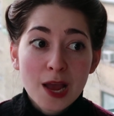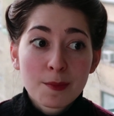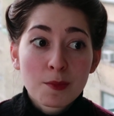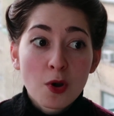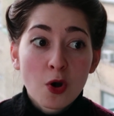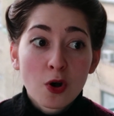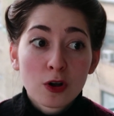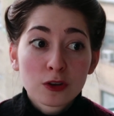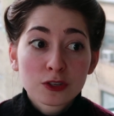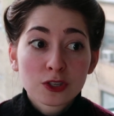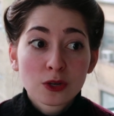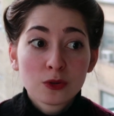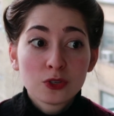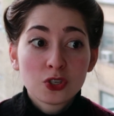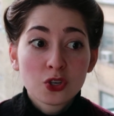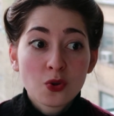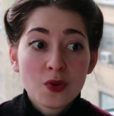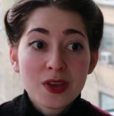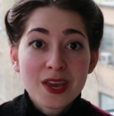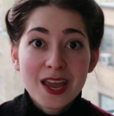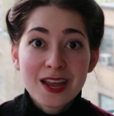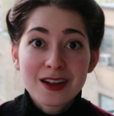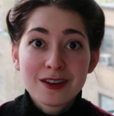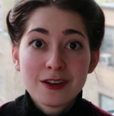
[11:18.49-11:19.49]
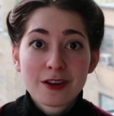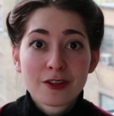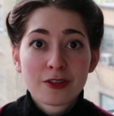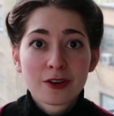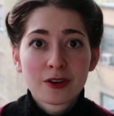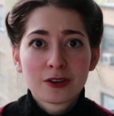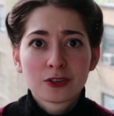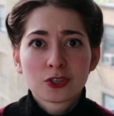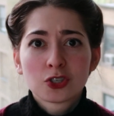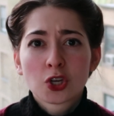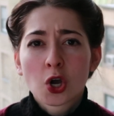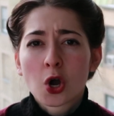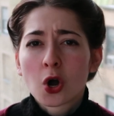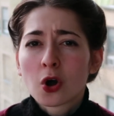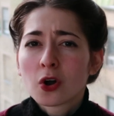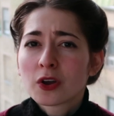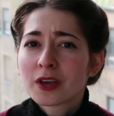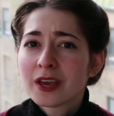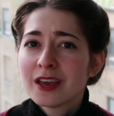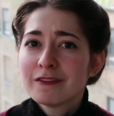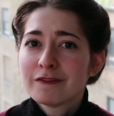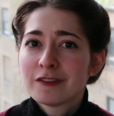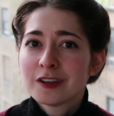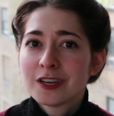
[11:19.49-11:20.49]
I'm also doing another
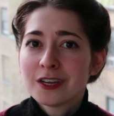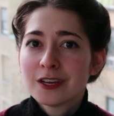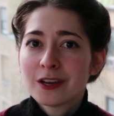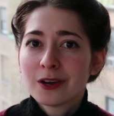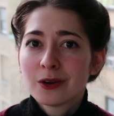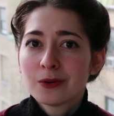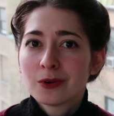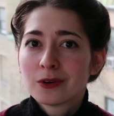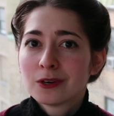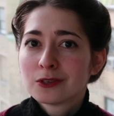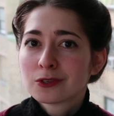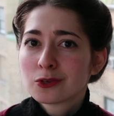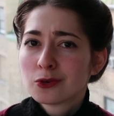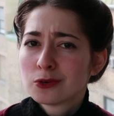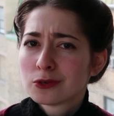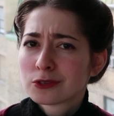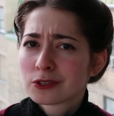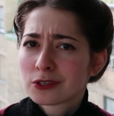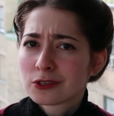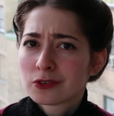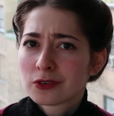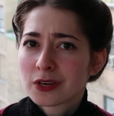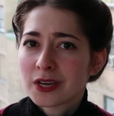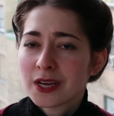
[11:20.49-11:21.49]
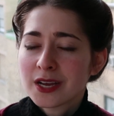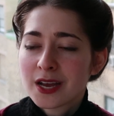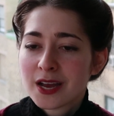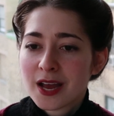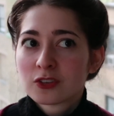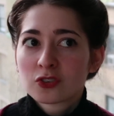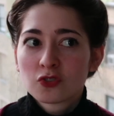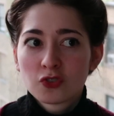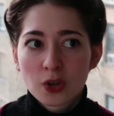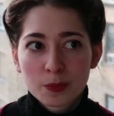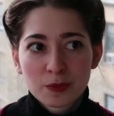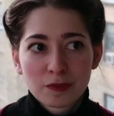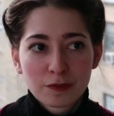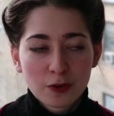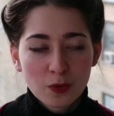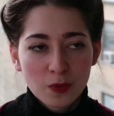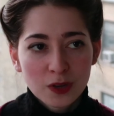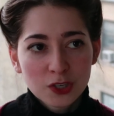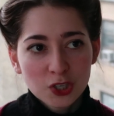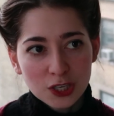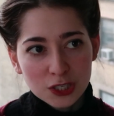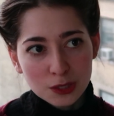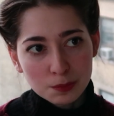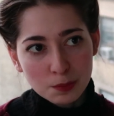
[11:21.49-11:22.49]
talking video on corsetry, the script for
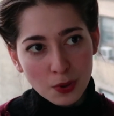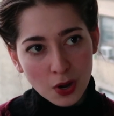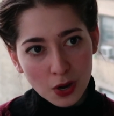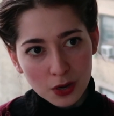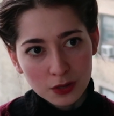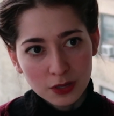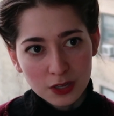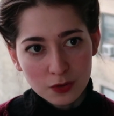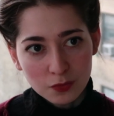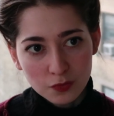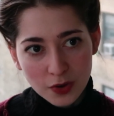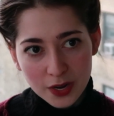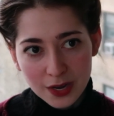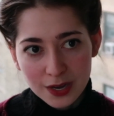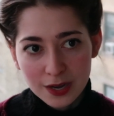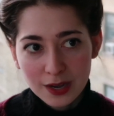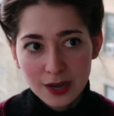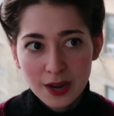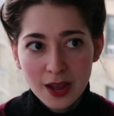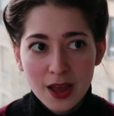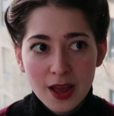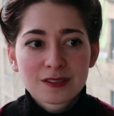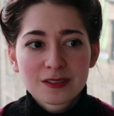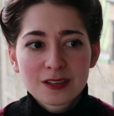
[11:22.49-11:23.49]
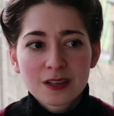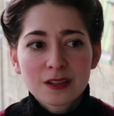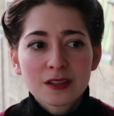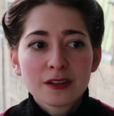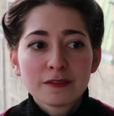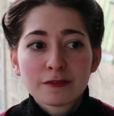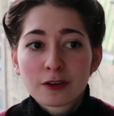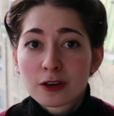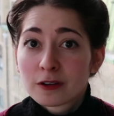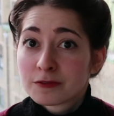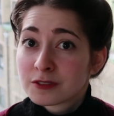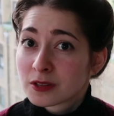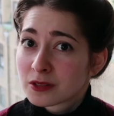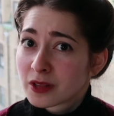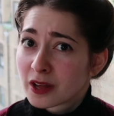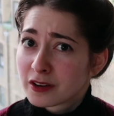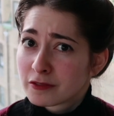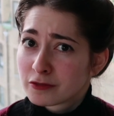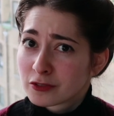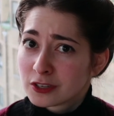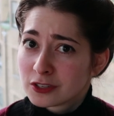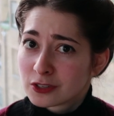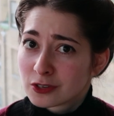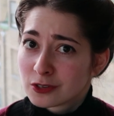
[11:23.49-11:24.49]
which is partly written, still involves a lot
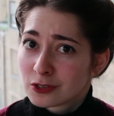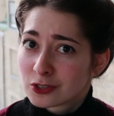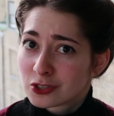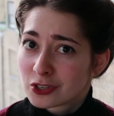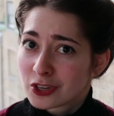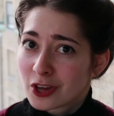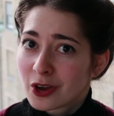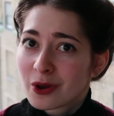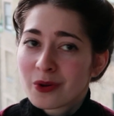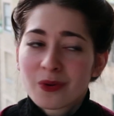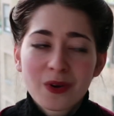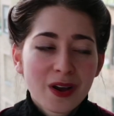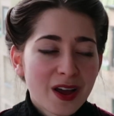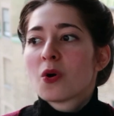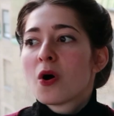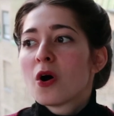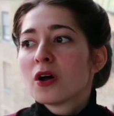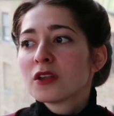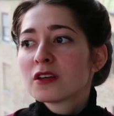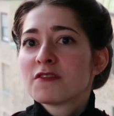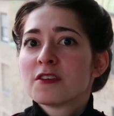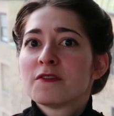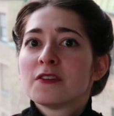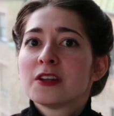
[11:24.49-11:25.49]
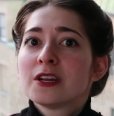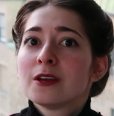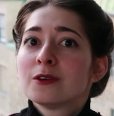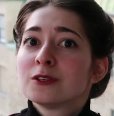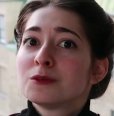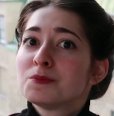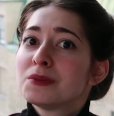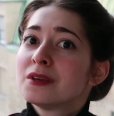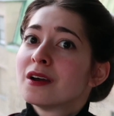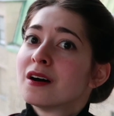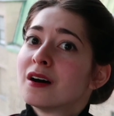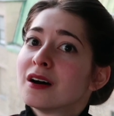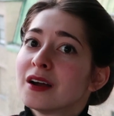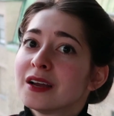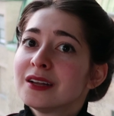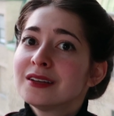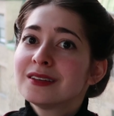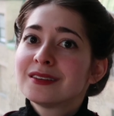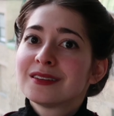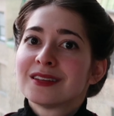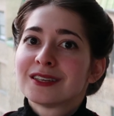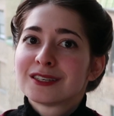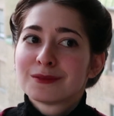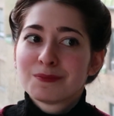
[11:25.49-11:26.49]
of research though. So all of the videos
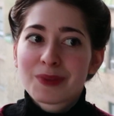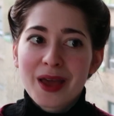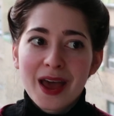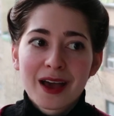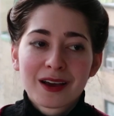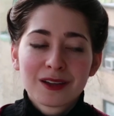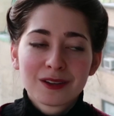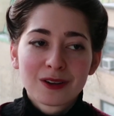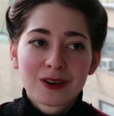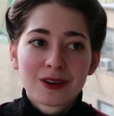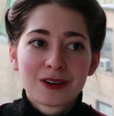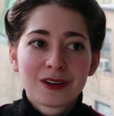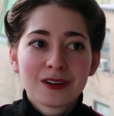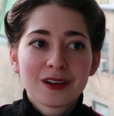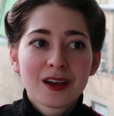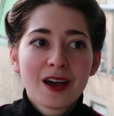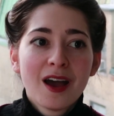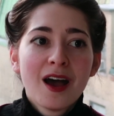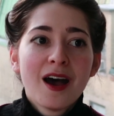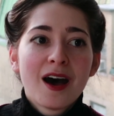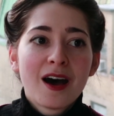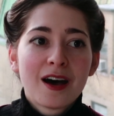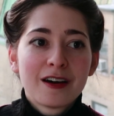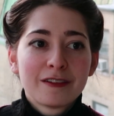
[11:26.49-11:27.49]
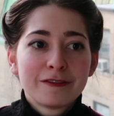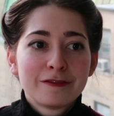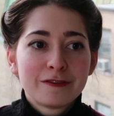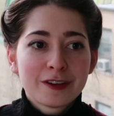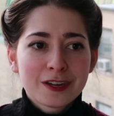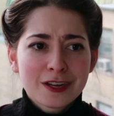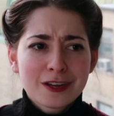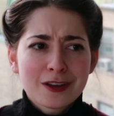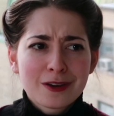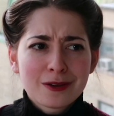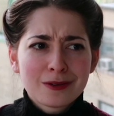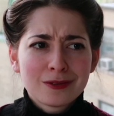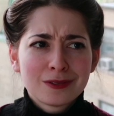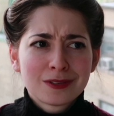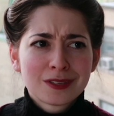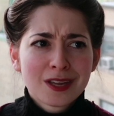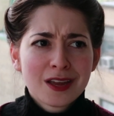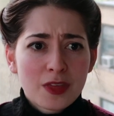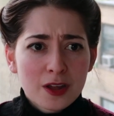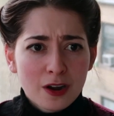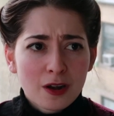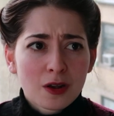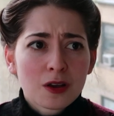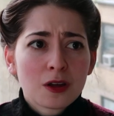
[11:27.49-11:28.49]
behind this backlog of videos
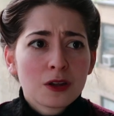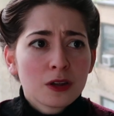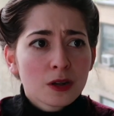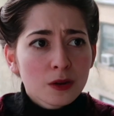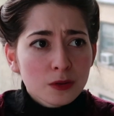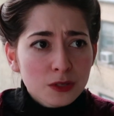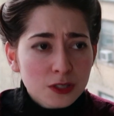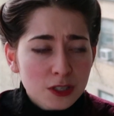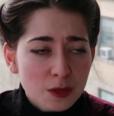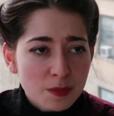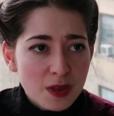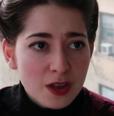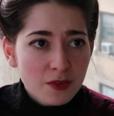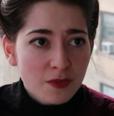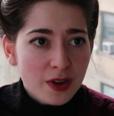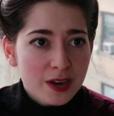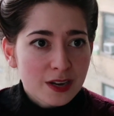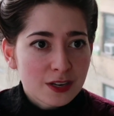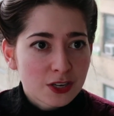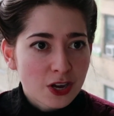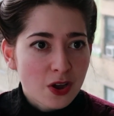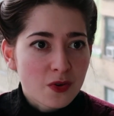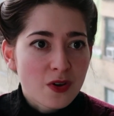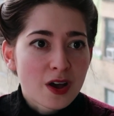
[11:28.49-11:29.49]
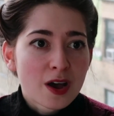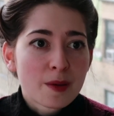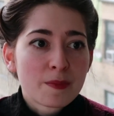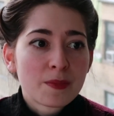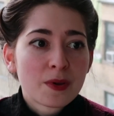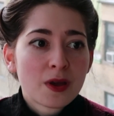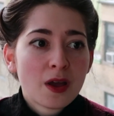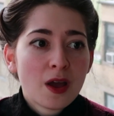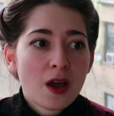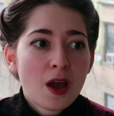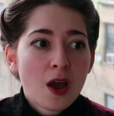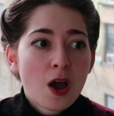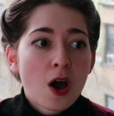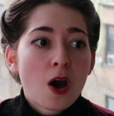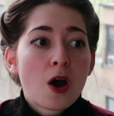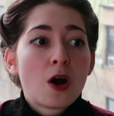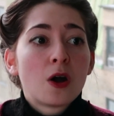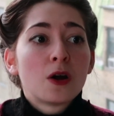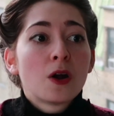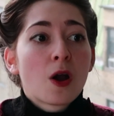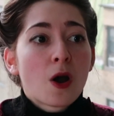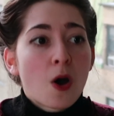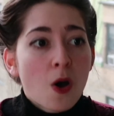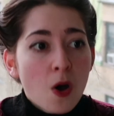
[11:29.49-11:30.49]
that are close to being ready to go up
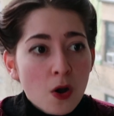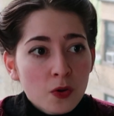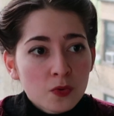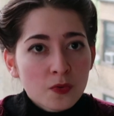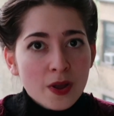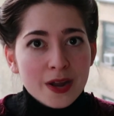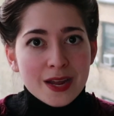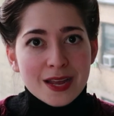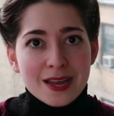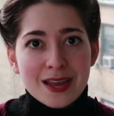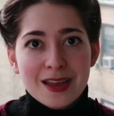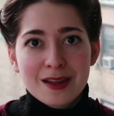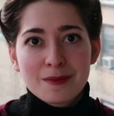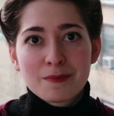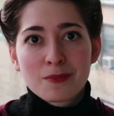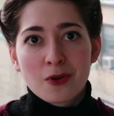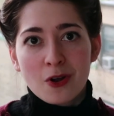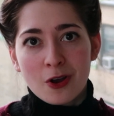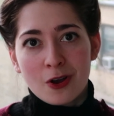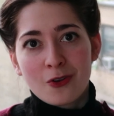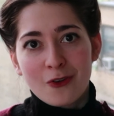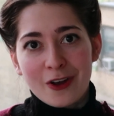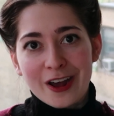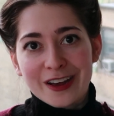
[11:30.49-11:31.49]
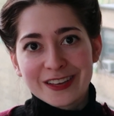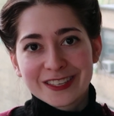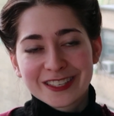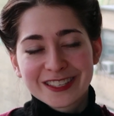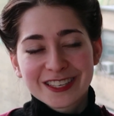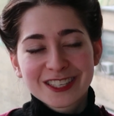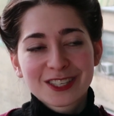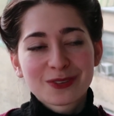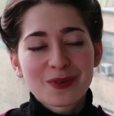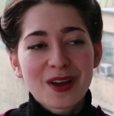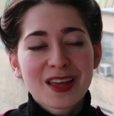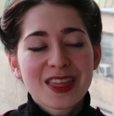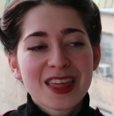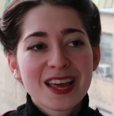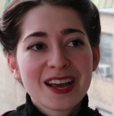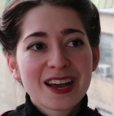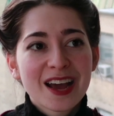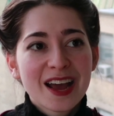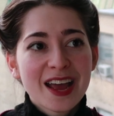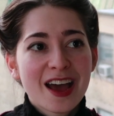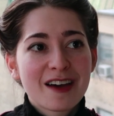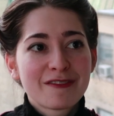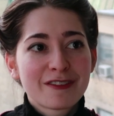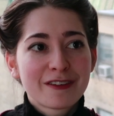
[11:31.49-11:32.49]
are already in progress. So I
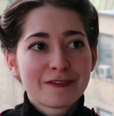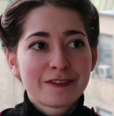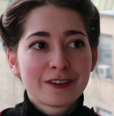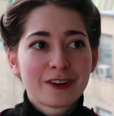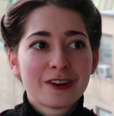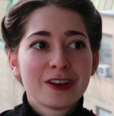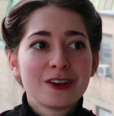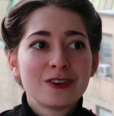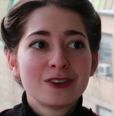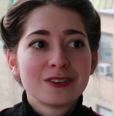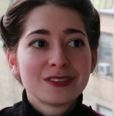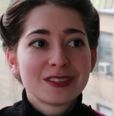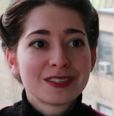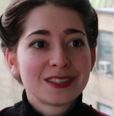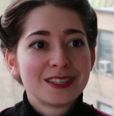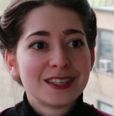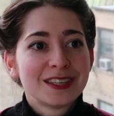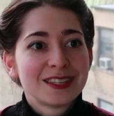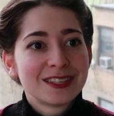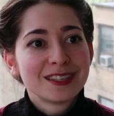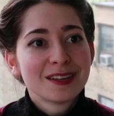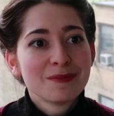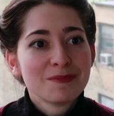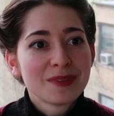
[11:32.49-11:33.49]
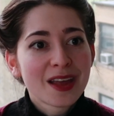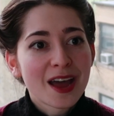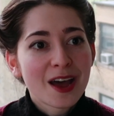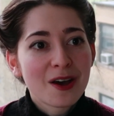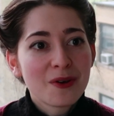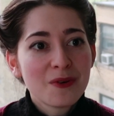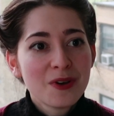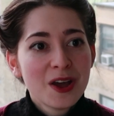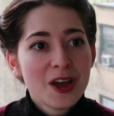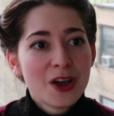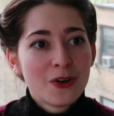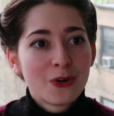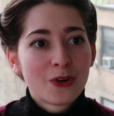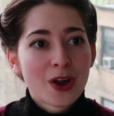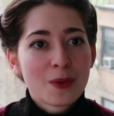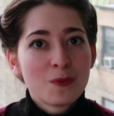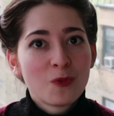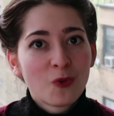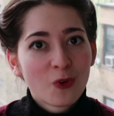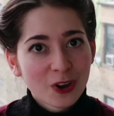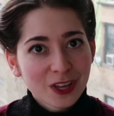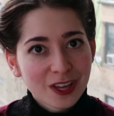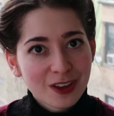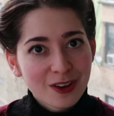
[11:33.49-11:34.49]
think I have a very good system now where
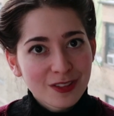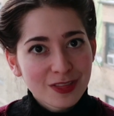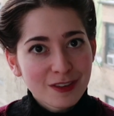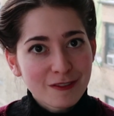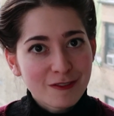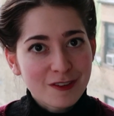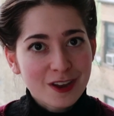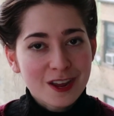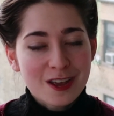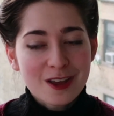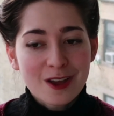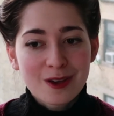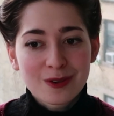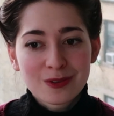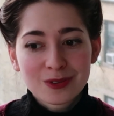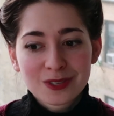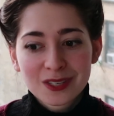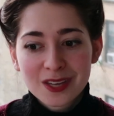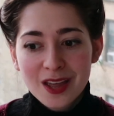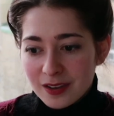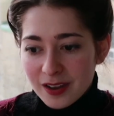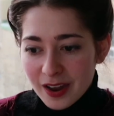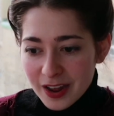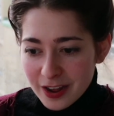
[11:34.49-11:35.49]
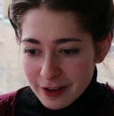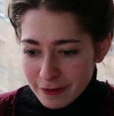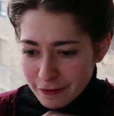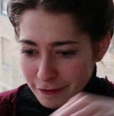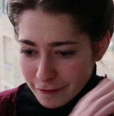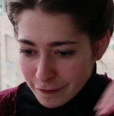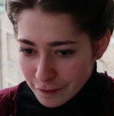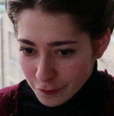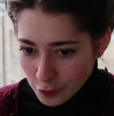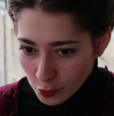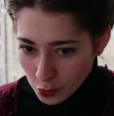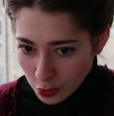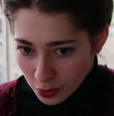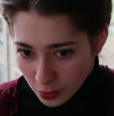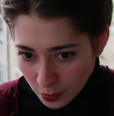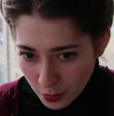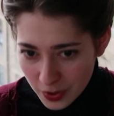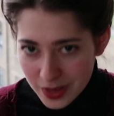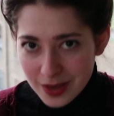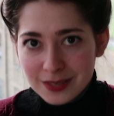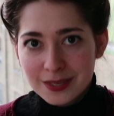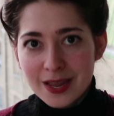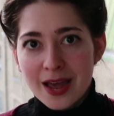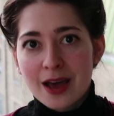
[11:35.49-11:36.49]
I'm working on the videos like 4
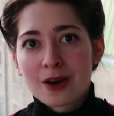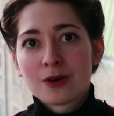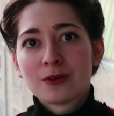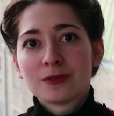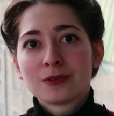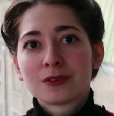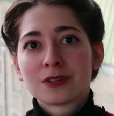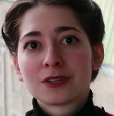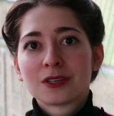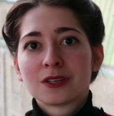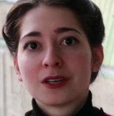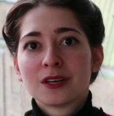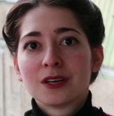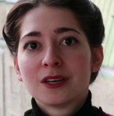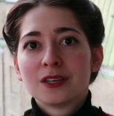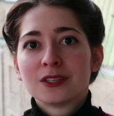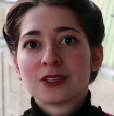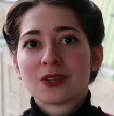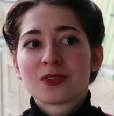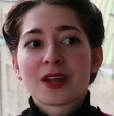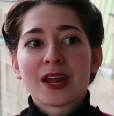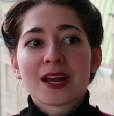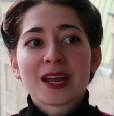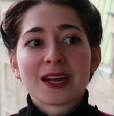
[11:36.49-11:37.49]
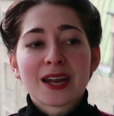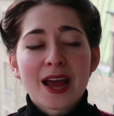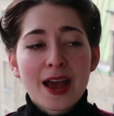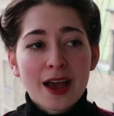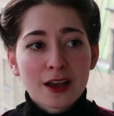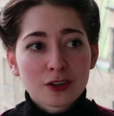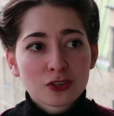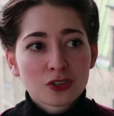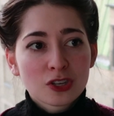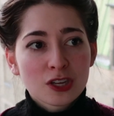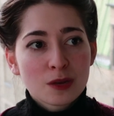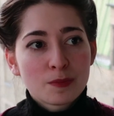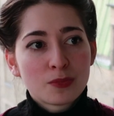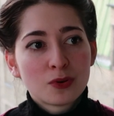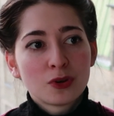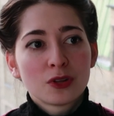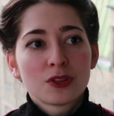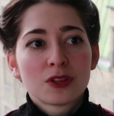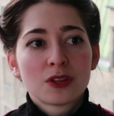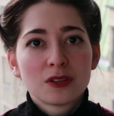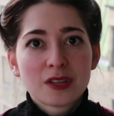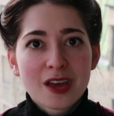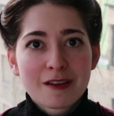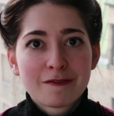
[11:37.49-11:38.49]
weeks out, so that I can actually
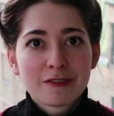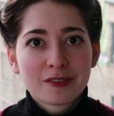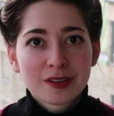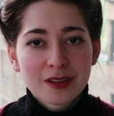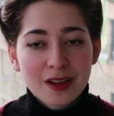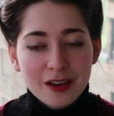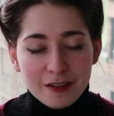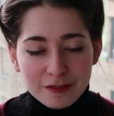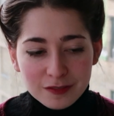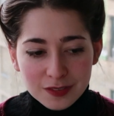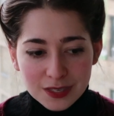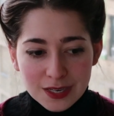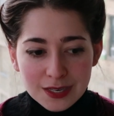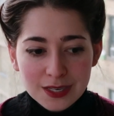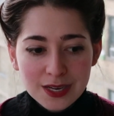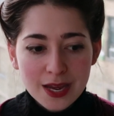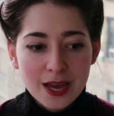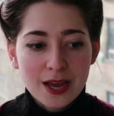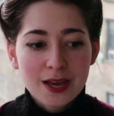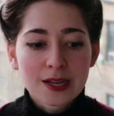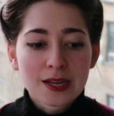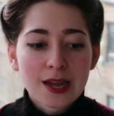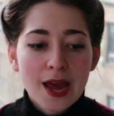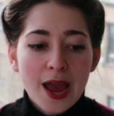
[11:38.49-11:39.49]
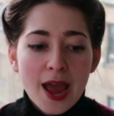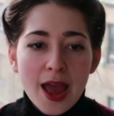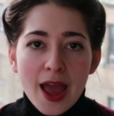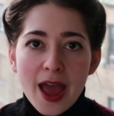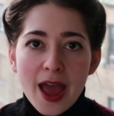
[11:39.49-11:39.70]
put the level of detail